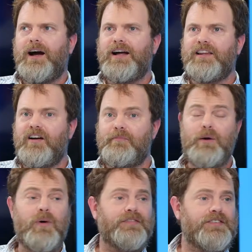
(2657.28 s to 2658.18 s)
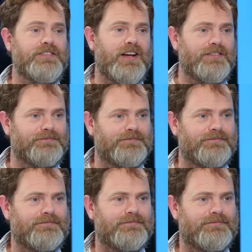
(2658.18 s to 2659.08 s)
I love my wife and son.
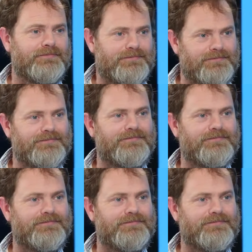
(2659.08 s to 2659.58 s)
Okay,